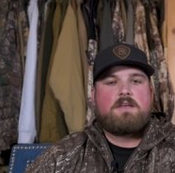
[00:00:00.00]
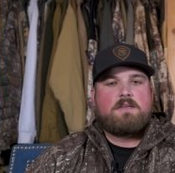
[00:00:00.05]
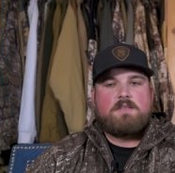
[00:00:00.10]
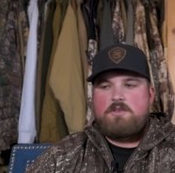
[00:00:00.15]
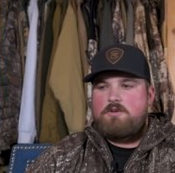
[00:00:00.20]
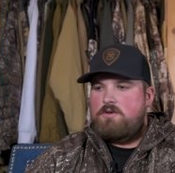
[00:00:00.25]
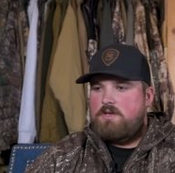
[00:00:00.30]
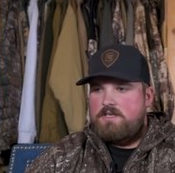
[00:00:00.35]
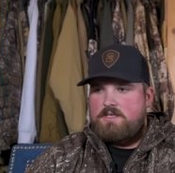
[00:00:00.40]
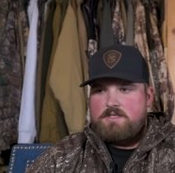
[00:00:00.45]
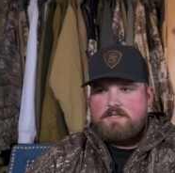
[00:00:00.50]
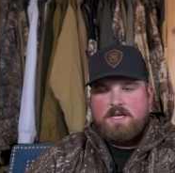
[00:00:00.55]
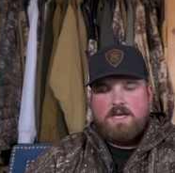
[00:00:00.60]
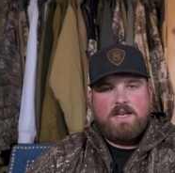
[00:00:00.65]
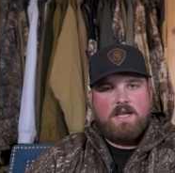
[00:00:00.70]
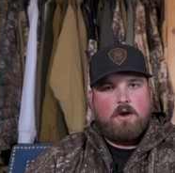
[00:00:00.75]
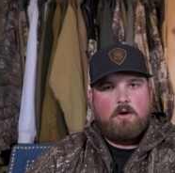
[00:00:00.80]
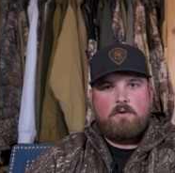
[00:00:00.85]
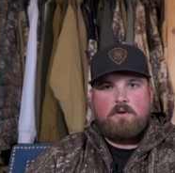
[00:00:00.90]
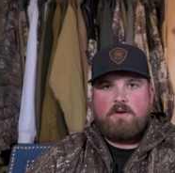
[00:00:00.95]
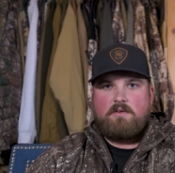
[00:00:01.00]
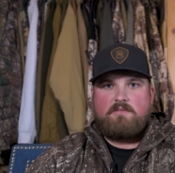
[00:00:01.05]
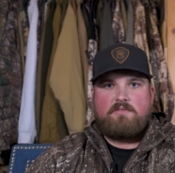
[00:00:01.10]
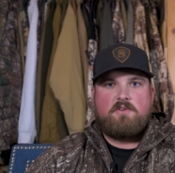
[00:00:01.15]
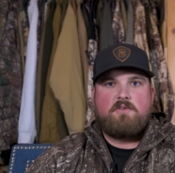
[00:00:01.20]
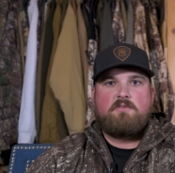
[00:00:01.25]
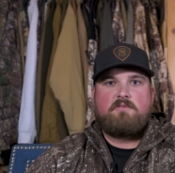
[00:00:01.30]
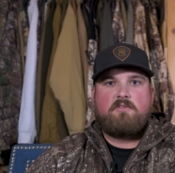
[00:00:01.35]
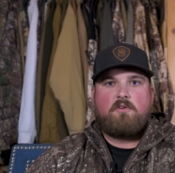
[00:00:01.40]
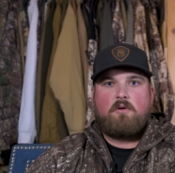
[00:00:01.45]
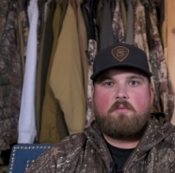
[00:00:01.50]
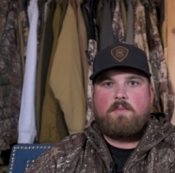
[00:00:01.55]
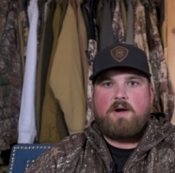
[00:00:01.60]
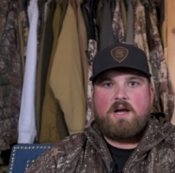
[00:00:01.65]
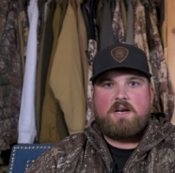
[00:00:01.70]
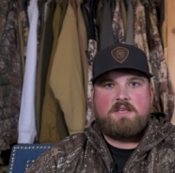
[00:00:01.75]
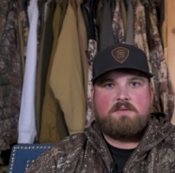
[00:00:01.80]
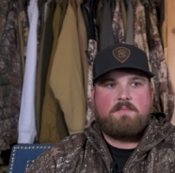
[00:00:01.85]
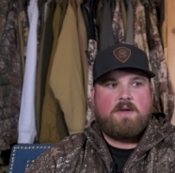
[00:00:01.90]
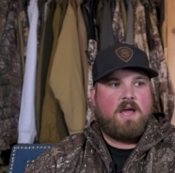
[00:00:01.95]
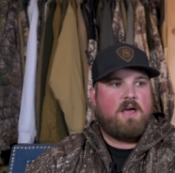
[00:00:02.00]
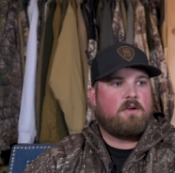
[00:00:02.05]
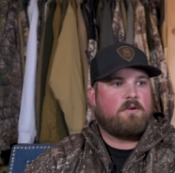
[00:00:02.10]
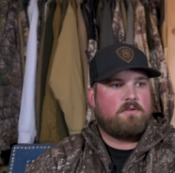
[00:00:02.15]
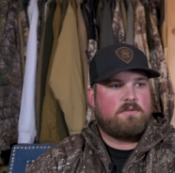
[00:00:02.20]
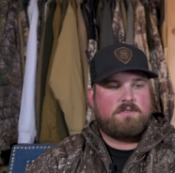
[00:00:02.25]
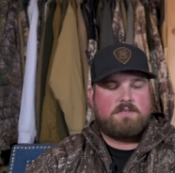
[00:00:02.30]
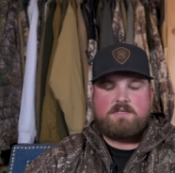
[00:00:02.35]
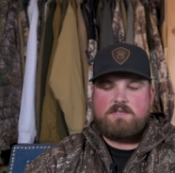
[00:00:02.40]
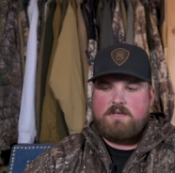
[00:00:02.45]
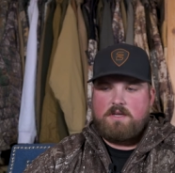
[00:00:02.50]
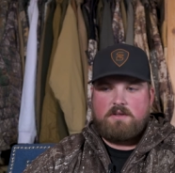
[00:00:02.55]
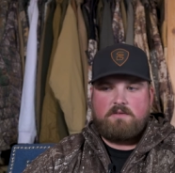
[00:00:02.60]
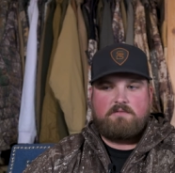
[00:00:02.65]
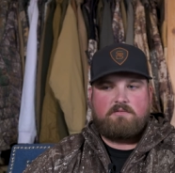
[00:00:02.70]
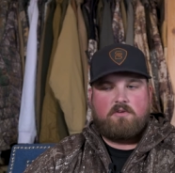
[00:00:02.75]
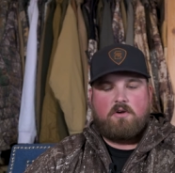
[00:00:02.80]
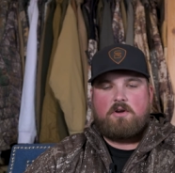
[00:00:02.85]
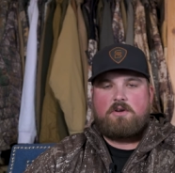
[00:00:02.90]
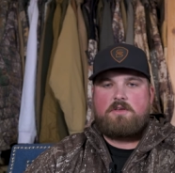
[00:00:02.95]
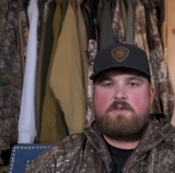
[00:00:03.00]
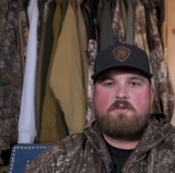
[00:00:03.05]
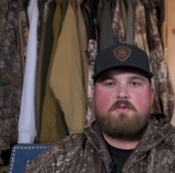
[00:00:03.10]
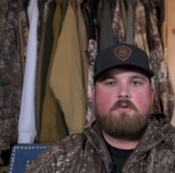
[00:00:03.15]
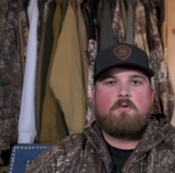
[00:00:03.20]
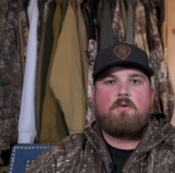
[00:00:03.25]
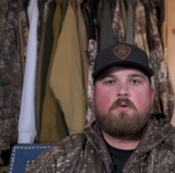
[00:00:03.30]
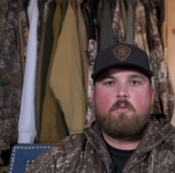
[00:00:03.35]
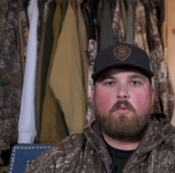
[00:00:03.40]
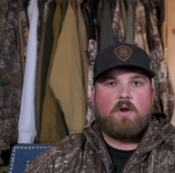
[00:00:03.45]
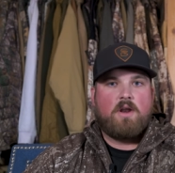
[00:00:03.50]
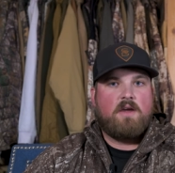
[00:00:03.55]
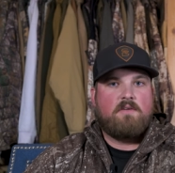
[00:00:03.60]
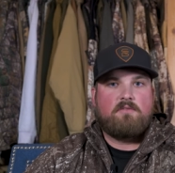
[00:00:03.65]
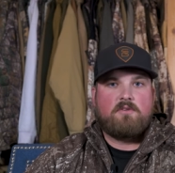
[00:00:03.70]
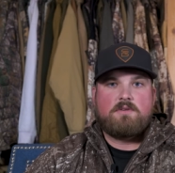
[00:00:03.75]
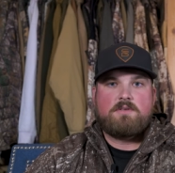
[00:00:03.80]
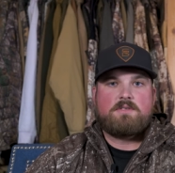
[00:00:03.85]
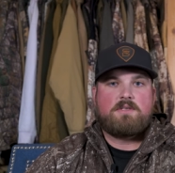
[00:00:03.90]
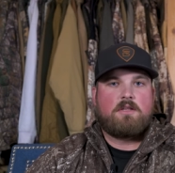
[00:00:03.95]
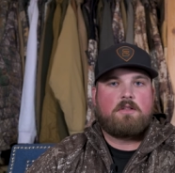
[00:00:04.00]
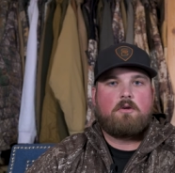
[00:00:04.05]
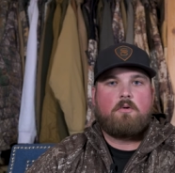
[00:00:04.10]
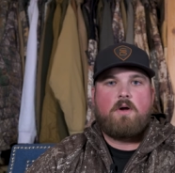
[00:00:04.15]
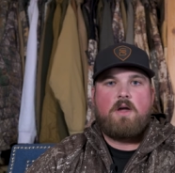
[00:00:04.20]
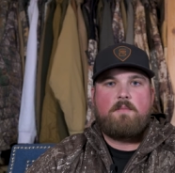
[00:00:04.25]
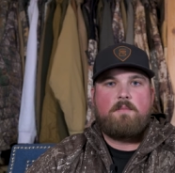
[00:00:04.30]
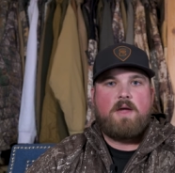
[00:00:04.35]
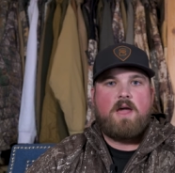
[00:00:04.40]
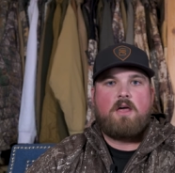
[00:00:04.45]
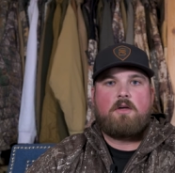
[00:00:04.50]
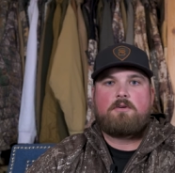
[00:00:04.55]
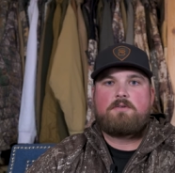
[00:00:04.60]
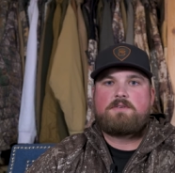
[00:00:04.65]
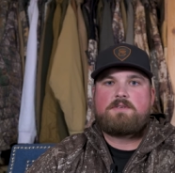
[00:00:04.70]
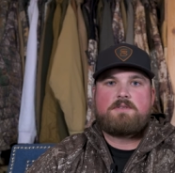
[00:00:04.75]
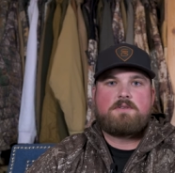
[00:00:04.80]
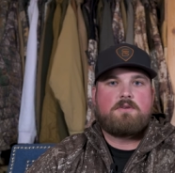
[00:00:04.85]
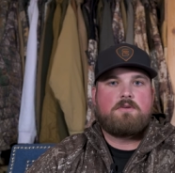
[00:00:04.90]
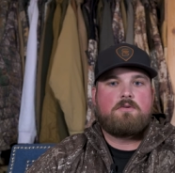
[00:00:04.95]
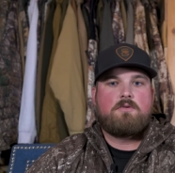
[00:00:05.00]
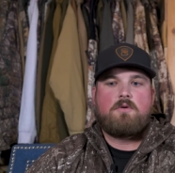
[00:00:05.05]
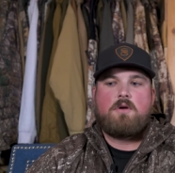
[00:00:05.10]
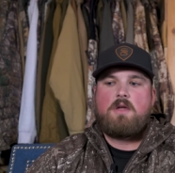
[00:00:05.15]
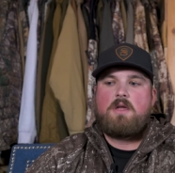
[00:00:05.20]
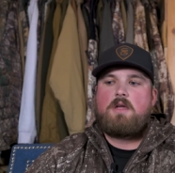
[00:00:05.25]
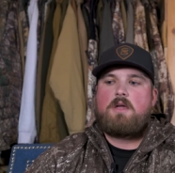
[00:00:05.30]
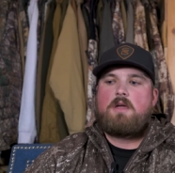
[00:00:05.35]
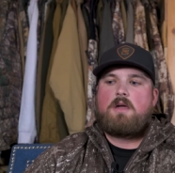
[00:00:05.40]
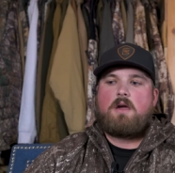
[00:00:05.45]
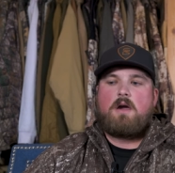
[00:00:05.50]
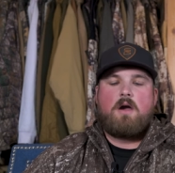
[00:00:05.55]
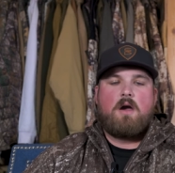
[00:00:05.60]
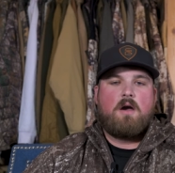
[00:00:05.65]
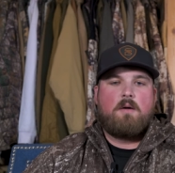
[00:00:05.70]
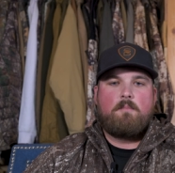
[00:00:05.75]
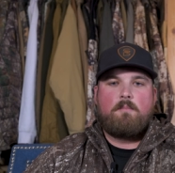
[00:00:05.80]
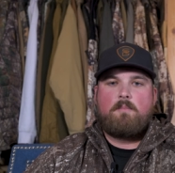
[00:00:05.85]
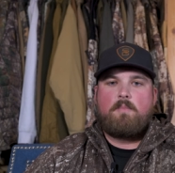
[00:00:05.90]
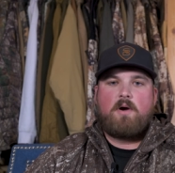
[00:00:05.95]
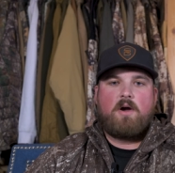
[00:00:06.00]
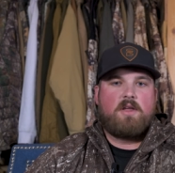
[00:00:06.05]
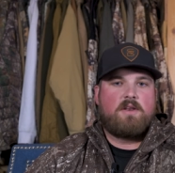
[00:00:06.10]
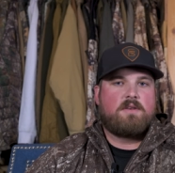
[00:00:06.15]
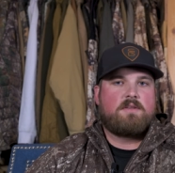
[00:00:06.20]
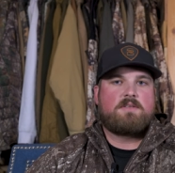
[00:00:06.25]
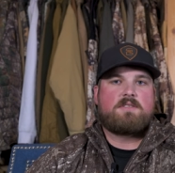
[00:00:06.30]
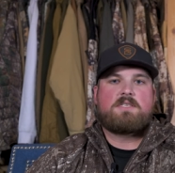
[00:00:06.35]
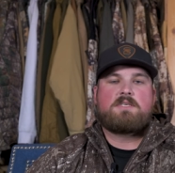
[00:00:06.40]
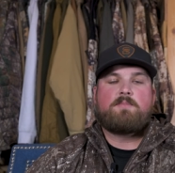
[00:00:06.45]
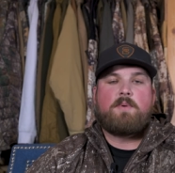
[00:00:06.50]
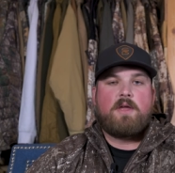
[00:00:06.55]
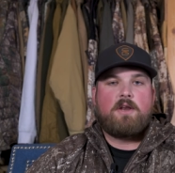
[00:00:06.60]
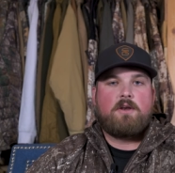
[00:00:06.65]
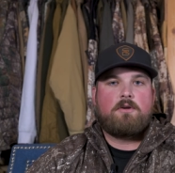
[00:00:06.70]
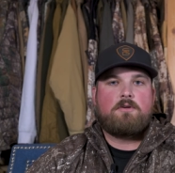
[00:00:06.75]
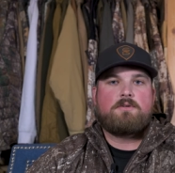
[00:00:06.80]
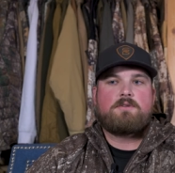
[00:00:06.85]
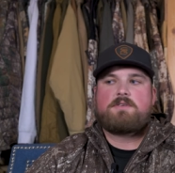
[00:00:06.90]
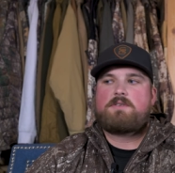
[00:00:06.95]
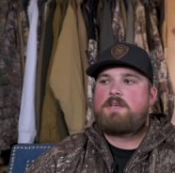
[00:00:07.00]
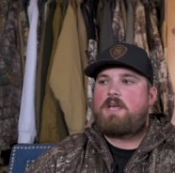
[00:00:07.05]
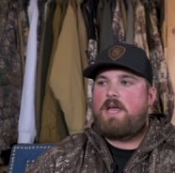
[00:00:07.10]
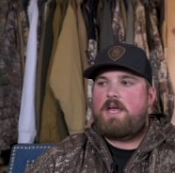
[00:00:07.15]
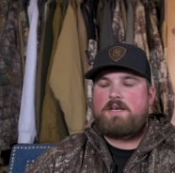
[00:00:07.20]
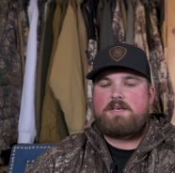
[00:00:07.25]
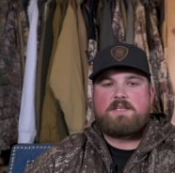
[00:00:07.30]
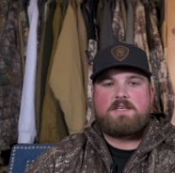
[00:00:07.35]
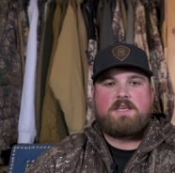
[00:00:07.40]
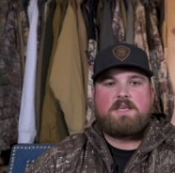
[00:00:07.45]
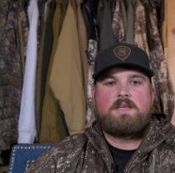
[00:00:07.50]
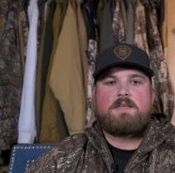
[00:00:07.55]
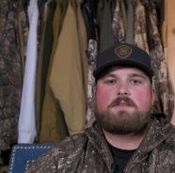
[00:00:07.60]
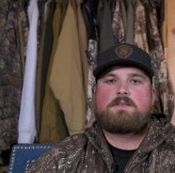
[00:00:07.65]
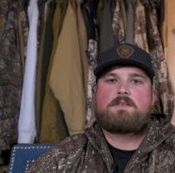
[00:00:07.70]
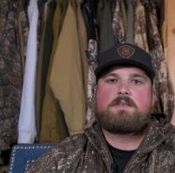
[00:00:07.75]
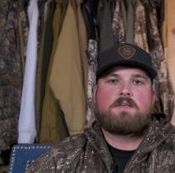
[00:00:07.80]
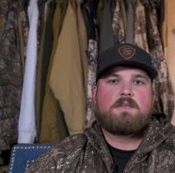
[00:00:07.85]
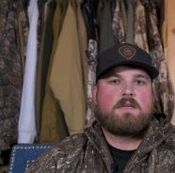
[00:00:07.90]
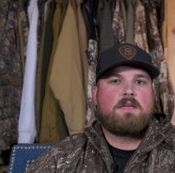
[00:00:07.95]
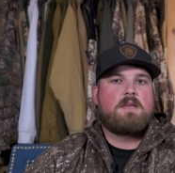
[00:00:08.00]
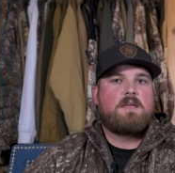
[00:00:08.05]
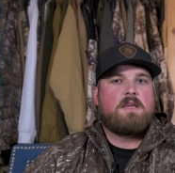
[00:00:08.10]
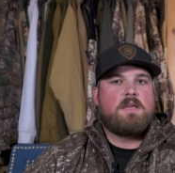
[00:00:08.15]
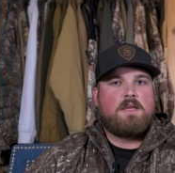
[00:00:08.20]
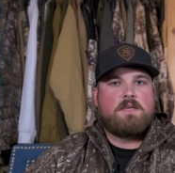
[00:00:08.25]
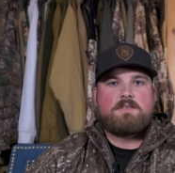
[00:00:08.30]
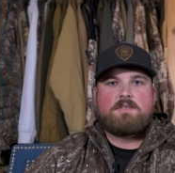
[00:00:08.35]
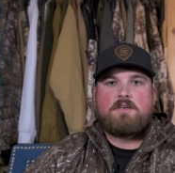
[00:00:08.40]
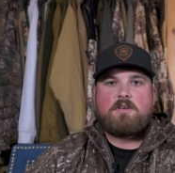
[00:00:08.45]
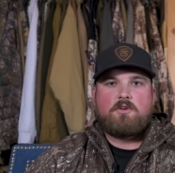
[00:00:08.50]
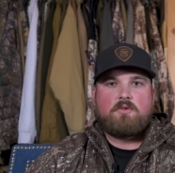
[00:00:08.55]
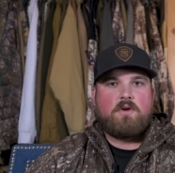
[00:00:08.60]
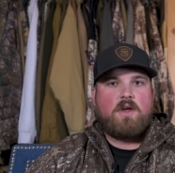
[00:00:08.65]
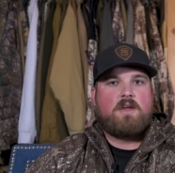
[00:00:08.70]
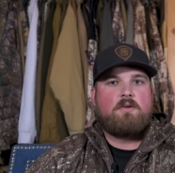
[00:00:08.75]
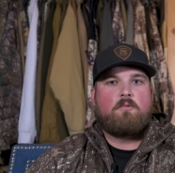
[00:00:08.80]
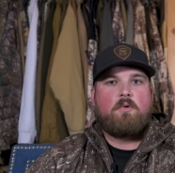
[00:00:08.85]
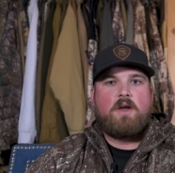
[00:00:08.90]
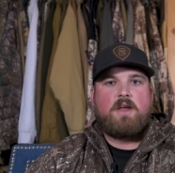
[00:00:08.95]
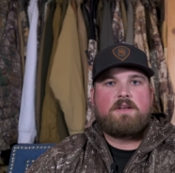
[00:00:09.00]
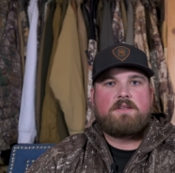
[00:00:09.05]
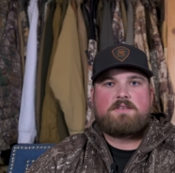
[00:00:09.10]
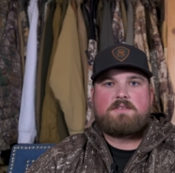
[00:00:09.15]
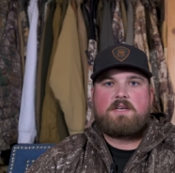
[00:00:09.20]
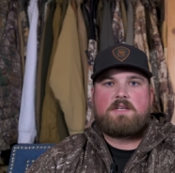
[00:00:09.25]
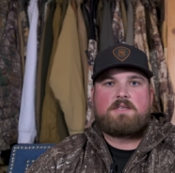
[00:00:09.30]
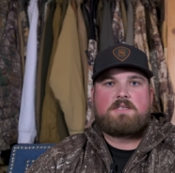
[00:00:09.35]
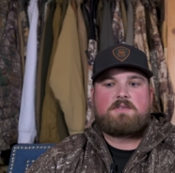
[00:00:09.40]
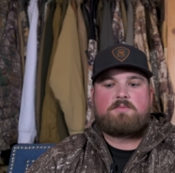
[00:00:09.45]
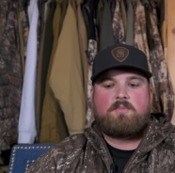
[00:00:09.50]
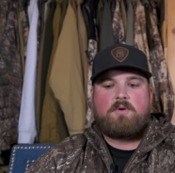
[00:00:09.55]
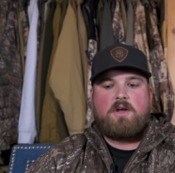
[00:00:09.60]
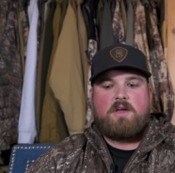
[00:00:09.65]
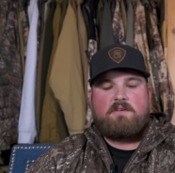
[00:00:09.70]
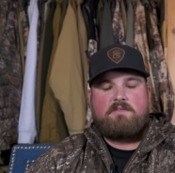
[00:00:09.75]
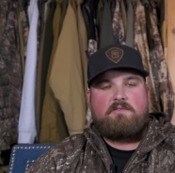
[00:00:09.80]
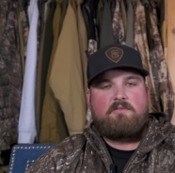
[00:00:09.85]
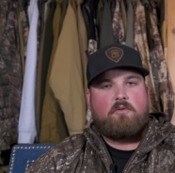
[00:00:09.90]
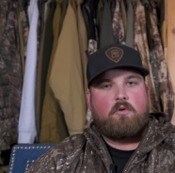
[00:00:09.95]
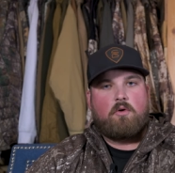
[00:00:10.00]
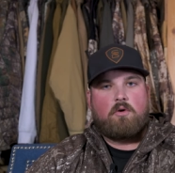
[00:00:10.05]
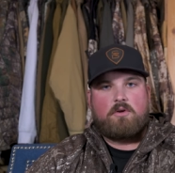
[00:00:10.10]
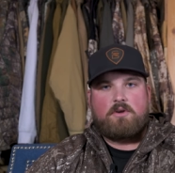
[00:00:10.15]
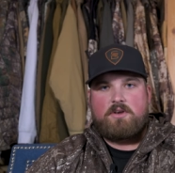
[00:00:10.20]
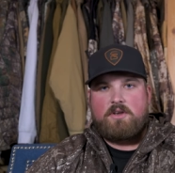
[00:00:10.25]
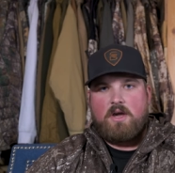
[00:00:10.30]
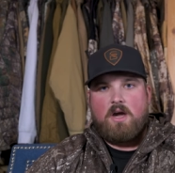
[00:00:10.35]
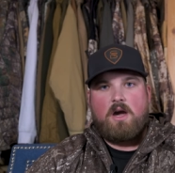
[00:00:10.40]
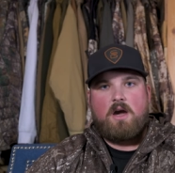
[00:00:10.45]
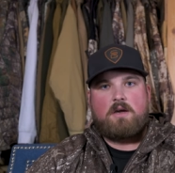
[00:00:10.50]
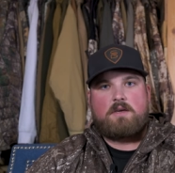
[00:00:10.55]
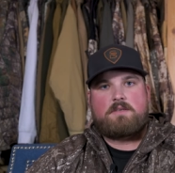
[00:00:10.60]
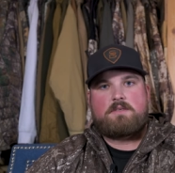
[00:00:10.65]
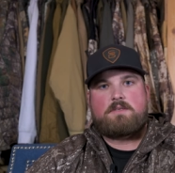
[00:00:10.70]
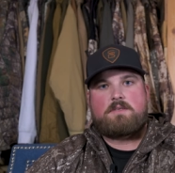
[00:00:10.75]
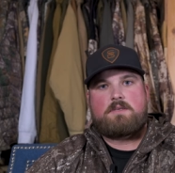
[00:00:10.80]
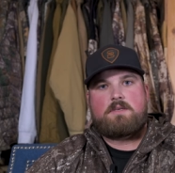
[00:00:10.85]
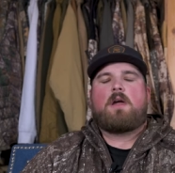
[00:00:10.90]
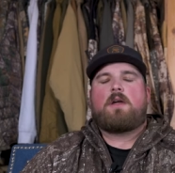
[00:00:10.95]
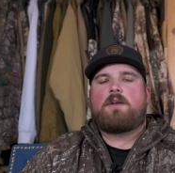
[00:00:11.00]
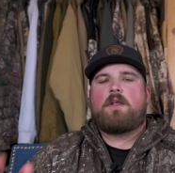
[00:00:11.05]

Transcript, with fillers: You can set out a few full body mallards in front of you, whatever silhouette mallards too, um, but spinners and geese is a great way to set a spread for ducks.